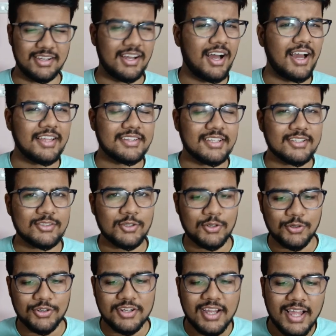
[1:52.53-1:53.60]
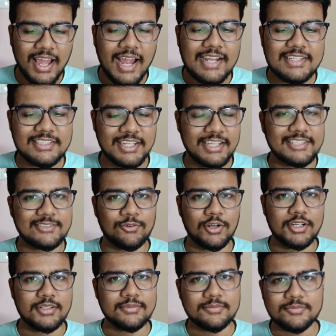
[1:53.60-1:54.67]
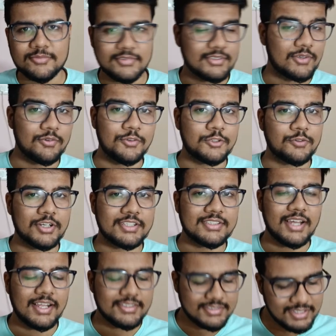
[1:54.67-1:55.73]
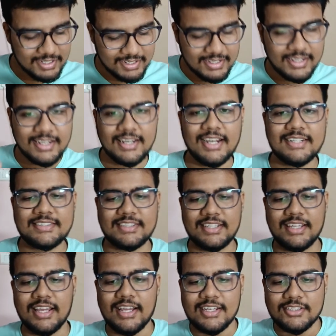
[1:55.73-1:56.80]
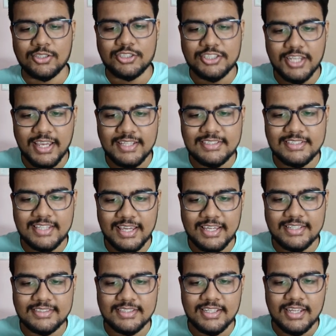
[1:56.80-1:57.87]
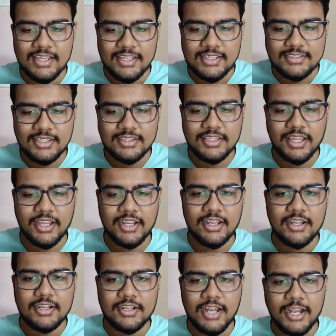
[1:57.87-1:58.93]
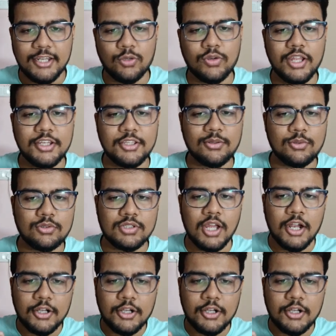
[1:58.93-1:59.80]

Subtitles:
I think so, no. And change word? Which one is the answer? Let's see. So change case is a thing that you can use